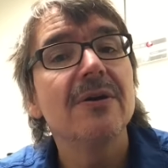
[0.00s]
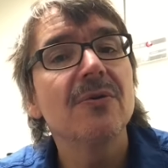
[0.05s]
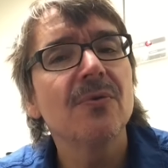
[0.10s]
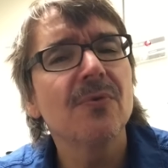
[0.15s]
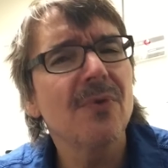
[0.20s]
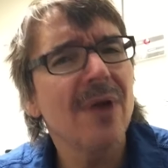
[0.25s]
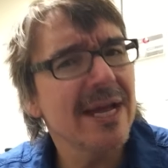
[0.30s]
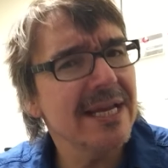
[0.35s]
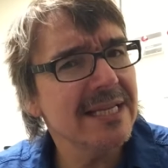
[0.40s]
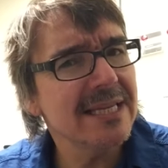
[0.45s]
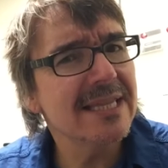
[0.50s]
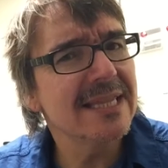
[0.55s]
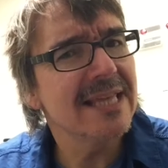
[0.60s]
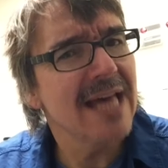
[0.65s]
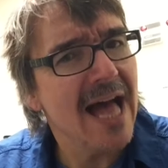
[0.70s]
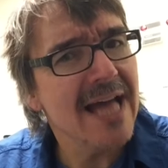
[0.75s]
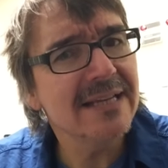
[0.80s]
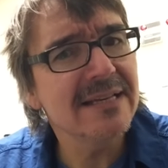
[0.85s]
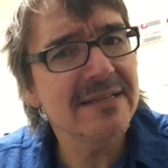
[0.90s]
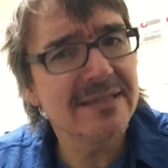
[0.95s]
write
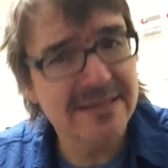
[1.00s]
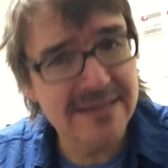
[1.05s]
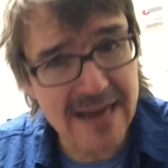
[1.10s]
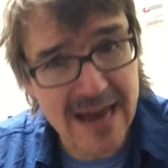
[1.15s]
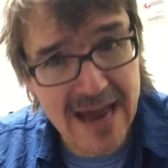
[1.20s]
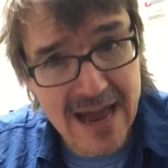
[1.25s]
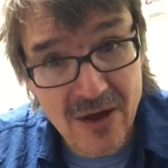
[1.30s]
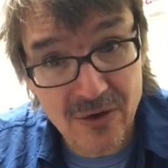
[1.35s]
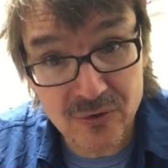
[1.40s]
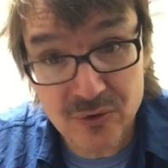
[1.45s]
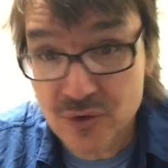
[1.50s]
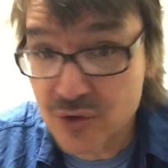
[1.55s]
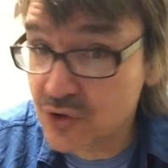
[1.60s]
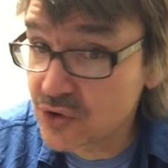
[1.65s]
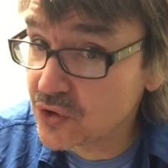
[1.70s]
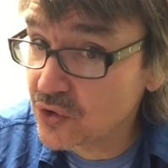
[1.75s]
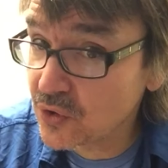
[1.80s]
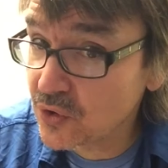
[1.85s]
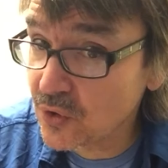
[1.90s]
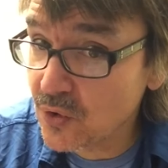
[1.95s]
that down
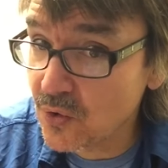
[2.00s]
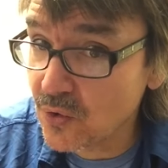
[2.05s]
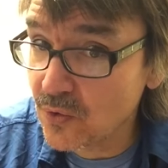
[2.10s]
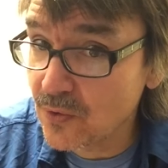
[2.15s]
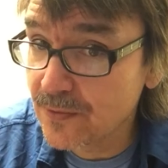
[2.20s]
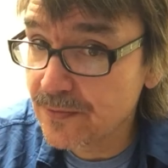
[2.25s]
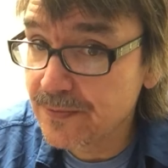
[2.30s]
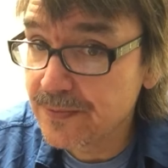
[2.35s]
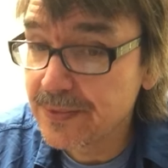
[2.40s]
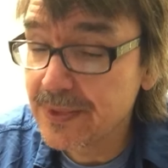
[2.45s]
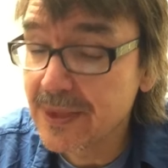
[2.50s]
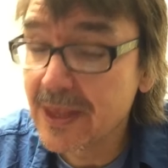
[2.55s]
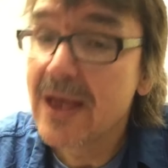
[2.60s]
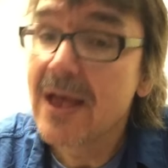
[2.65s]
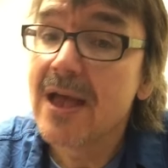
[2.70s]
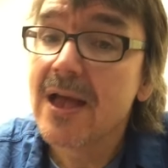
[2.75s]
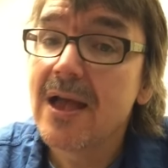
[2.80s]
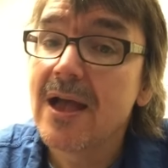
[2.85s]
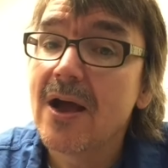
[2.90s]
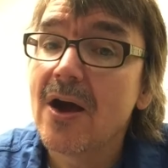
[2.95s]
too.
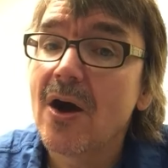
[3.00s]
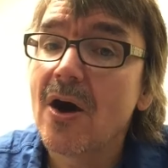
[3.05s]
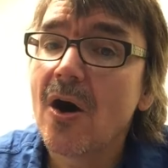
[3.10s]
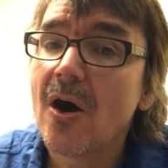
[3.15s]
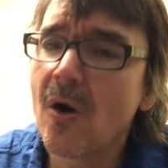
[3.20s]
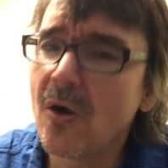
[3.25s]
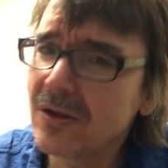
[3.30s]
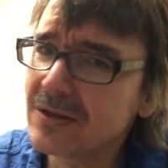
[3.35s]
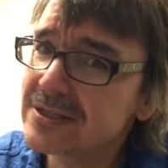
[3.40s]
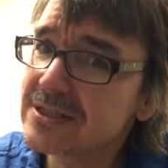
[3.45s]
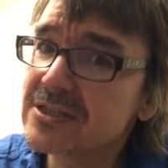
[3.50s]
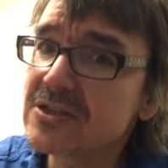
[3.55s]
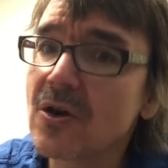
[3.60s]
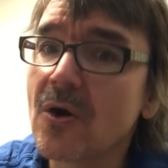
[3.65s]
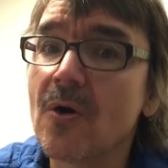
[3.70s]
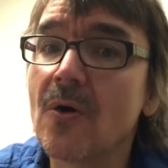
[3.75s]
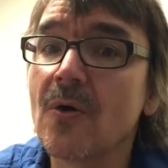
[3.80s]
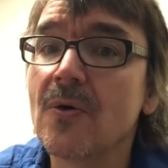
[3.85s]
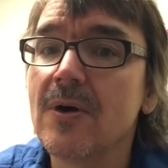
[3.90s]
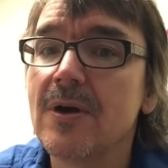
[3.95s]

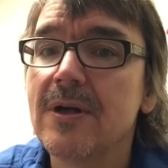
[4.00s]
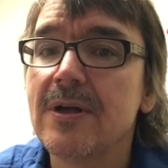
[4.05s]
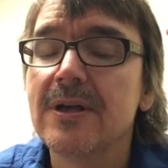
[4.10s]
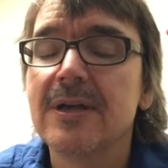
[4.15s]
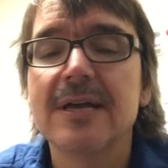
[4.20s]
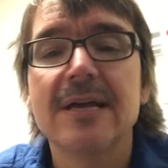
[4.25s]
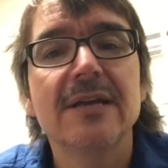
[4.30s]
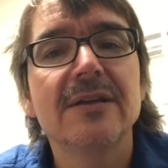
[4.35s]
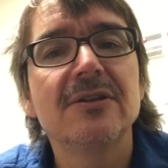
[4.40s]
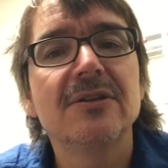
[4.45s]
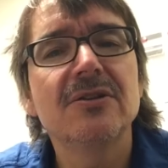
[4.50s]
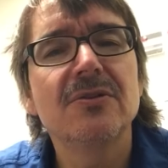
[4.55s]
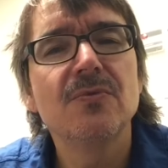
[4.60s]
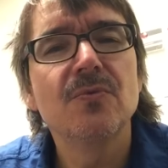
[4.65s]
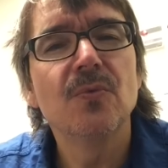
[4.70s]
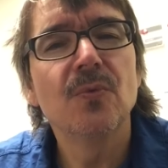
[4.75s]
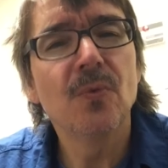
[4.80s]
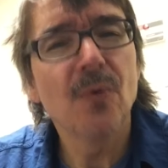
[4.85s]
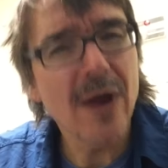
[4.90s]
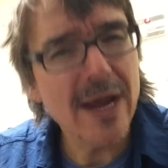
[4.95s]
Also,
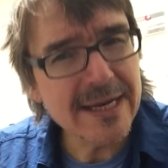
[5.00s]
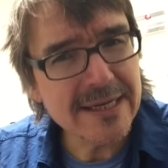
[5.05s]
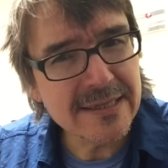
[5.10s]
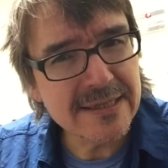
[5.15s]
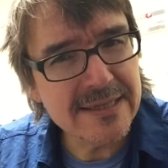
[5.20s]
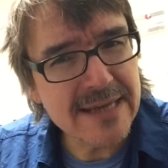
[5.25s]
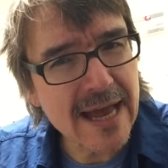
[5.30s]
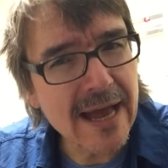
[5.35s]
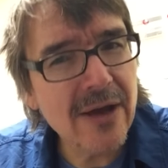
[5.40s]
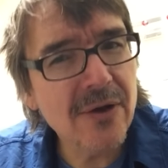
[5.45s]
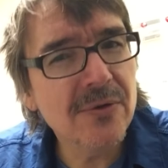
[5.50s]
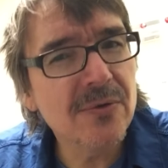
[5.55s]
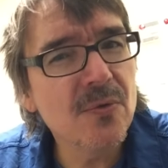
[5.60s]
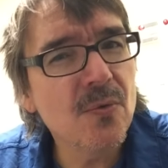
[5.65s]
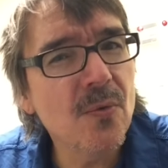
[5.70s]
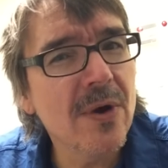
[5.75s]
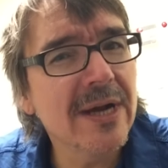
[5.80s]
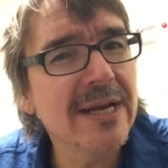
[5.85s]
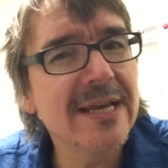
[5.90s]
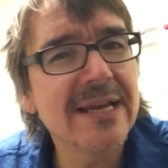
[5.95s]
write
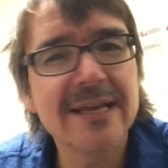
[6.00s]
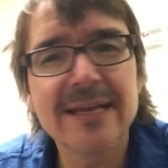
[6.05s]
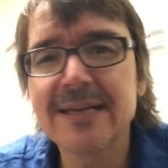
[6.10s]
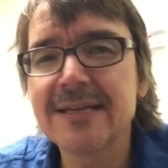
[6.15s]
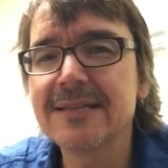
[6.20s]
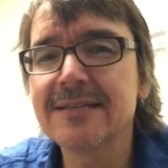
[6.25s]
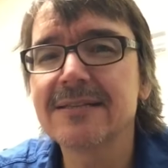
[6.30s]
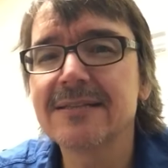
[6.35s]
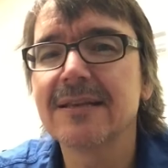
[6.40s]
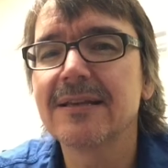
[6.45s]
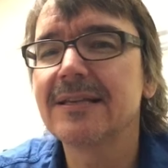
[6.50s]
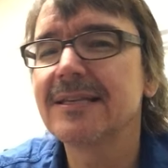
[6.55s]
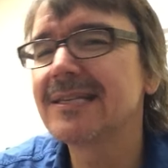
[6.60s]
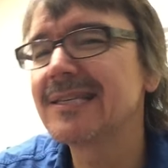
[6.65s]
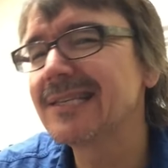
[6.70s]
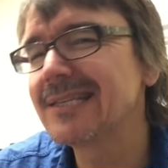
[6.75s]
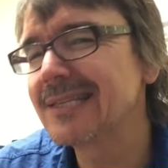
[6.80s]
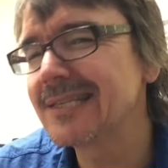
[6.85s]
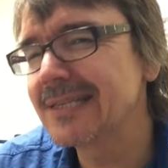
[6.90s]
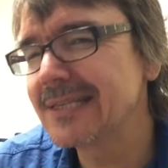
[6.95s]
down what his
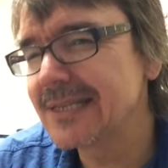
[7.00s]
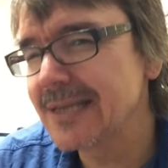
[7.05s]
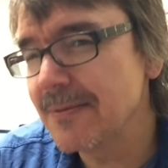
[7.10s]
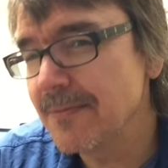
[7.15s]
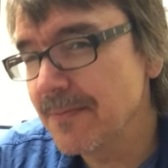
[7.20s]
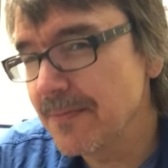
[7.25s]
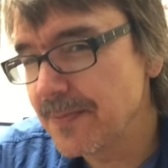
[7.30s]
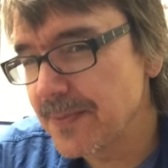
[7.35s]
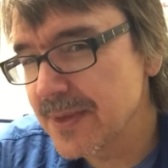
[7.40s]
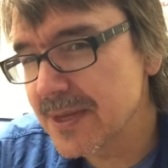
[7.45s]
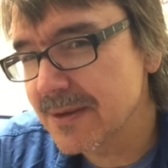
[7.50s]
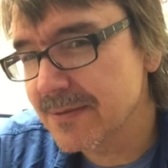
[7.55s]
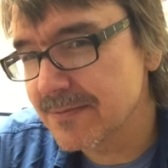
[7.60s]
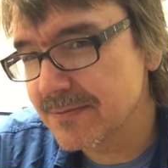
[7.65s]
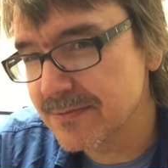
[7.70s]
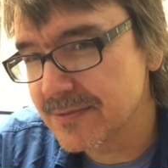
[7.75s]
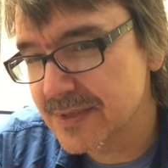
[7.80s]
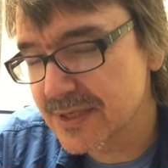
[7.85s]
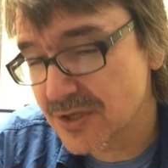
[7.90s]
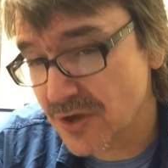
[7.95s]

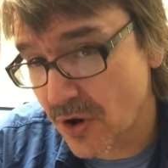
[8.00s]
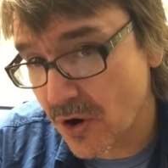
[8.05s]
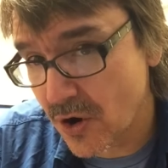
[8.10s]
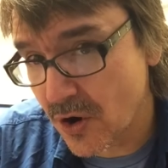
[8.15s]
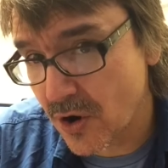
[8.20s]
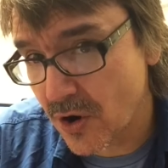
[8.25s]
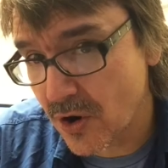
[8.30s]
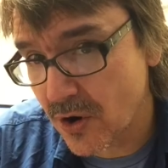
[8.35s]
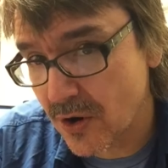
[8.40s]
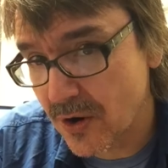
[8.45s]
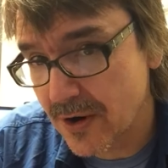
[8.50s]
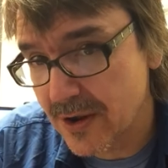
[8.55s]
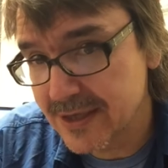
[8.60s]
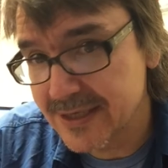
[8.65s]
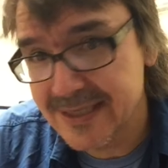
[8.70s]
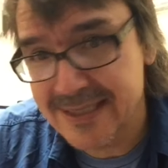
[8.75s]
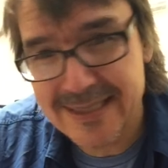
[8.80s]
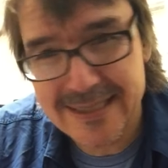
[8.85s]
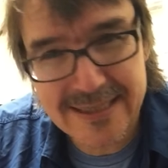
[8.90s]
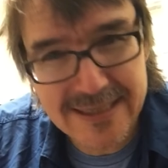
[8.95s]
symptoms are.
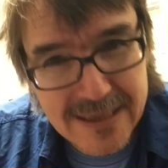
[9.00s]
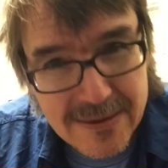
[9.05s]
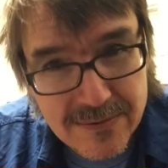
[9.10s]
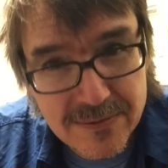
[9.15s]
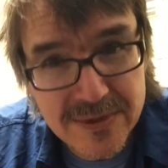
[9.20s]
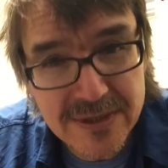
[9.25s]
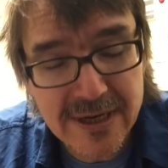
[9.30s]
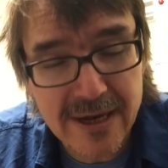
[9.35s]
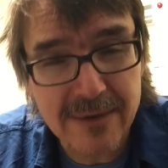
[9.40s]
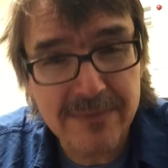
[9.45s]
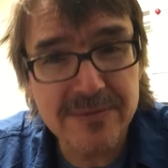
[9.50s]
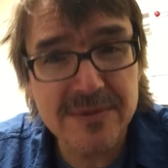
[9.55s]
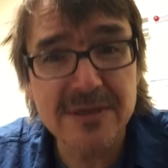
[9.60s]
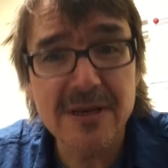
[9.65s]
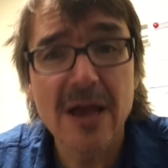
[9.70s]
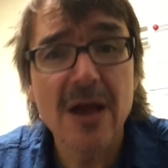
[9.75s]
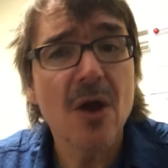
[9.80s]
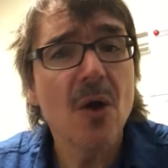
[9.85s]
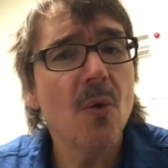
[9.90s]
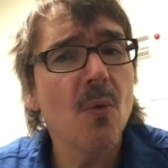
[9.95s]
Symptoms.
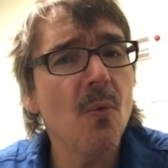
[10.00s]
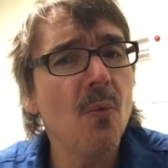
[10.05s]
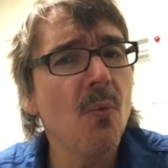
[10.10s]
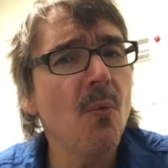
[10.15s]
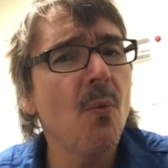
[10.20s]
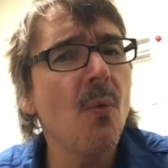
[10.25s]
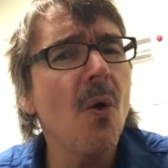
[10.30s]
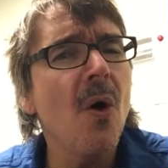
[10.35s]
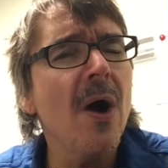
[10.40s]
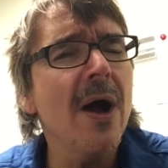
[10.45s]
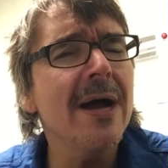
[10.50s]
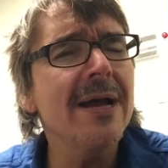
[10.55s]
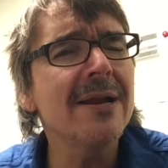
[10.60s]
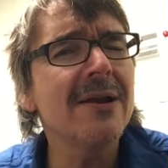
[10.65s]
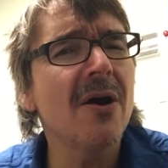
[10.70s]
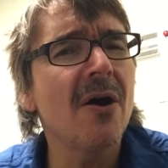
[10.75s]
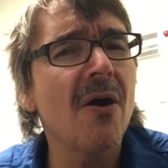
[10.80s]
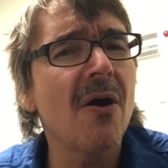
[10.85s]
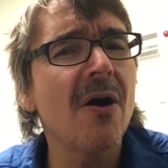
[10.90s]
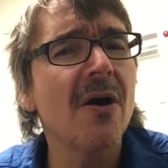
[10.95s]
What
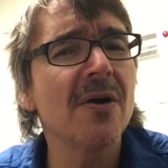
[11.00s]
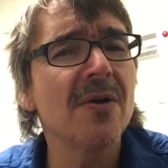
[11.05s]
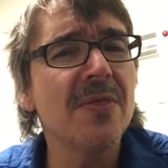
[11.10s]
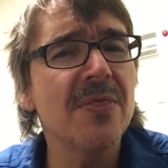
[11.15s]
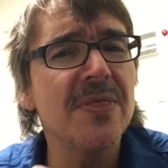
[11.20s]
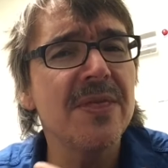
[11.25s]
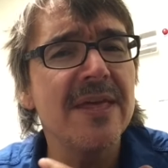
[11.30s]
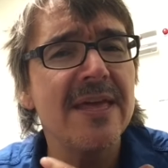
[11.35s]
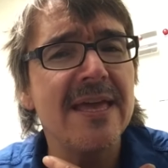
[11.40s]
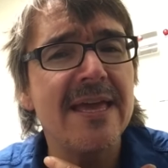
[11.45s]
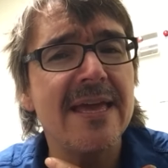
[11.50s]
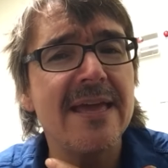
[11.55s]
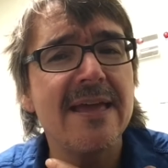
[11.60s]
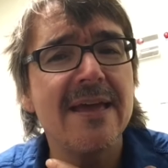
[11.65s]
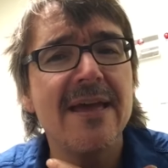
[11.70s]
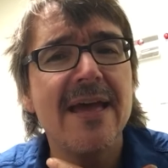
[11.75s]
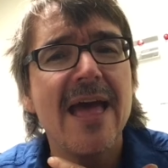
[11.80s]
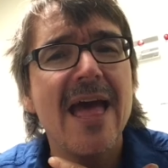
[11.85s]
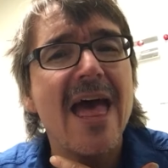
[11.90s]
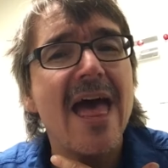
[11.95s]
are the
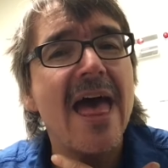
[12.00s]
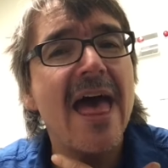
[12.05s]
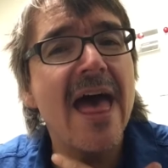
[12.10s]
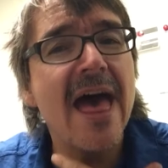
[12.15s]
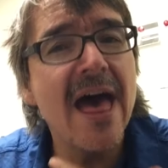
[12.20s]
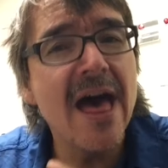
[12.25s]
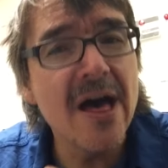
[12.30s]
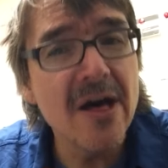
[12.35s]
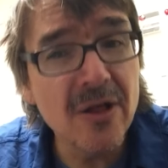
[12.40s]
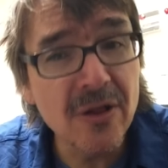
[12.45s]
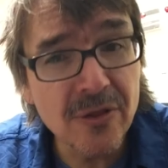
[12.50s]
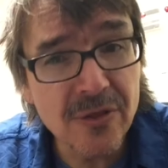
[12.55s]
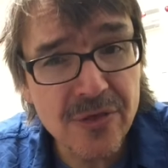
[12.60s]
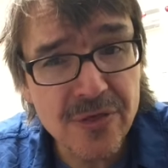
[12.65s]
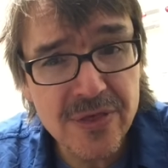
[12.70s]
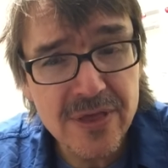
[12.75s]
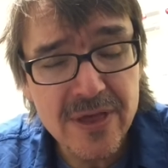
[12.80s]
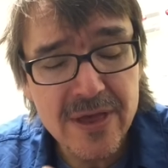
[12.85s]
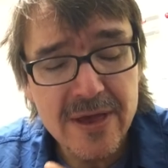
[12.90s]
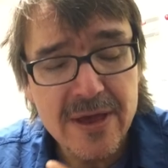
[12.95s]

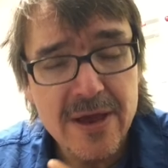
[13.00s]
health